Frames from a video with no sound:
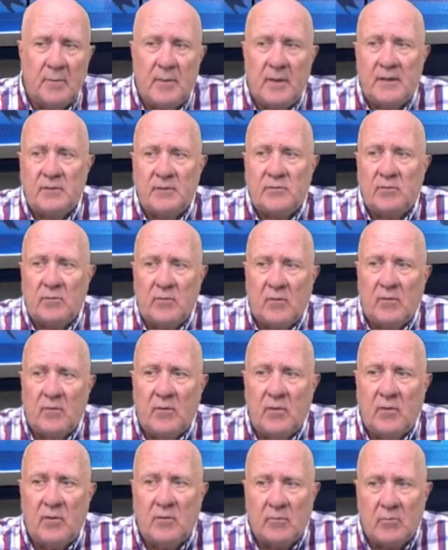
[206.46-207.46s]
piece
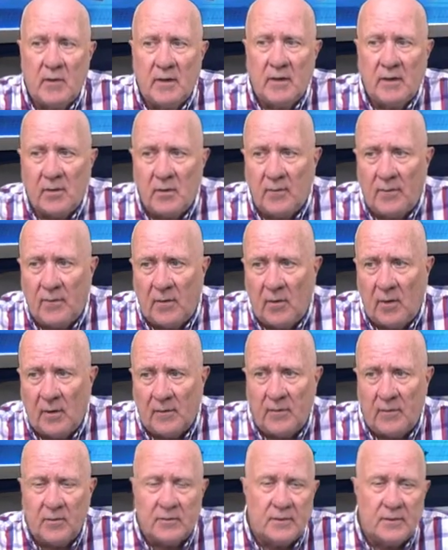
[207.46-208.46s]
reunifying
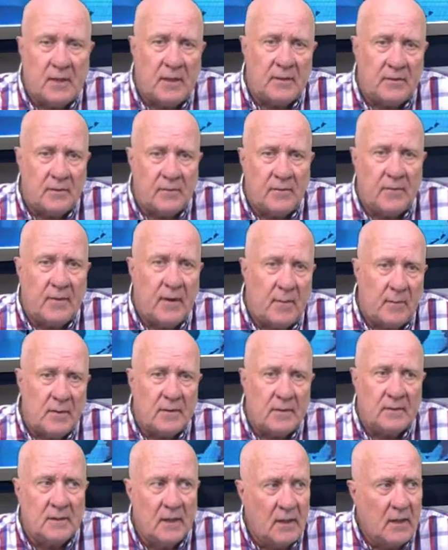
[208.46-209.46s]
First Nation
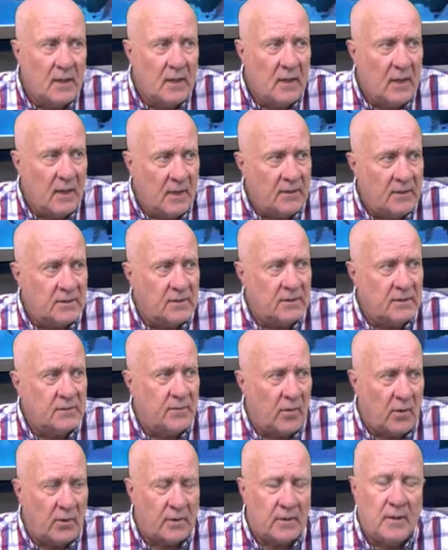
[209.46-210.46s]
families, and this is
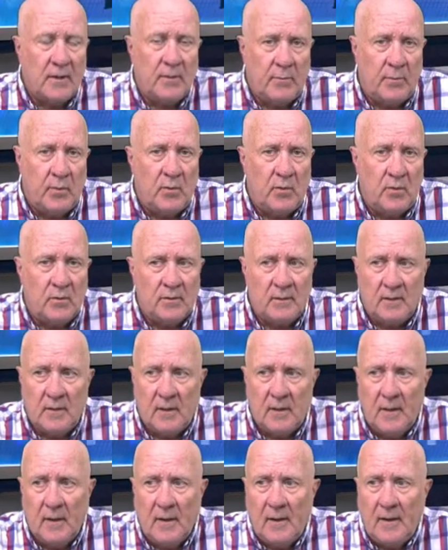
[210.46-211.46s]
vitally important,
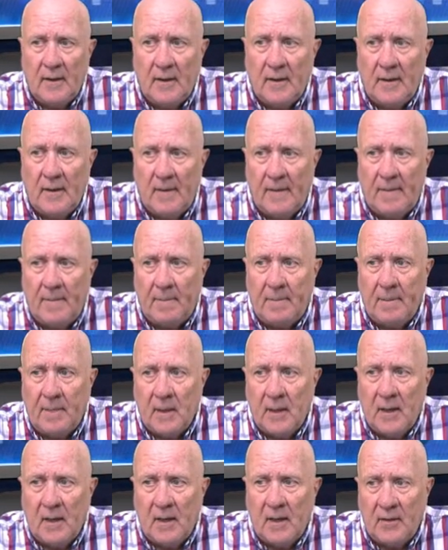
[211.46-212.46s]
and
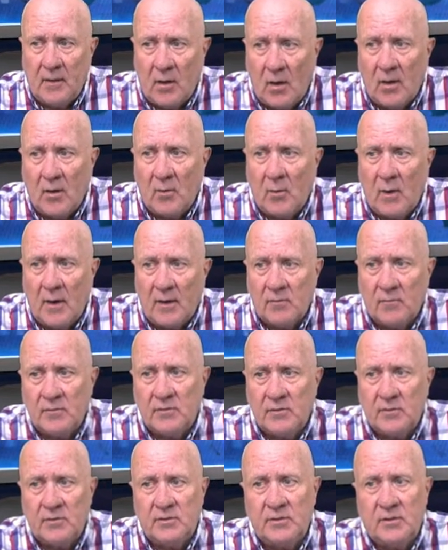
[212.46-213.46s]
the only way to
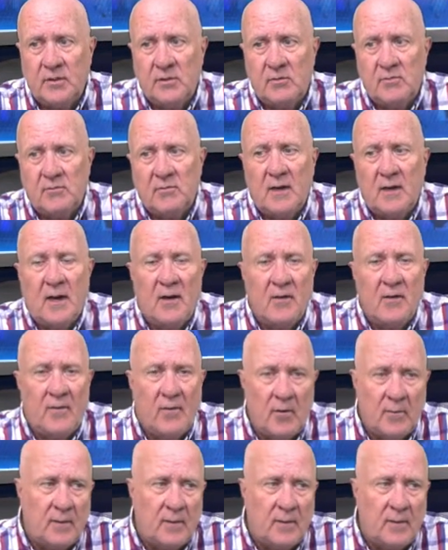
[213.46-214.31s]
reduce children out of home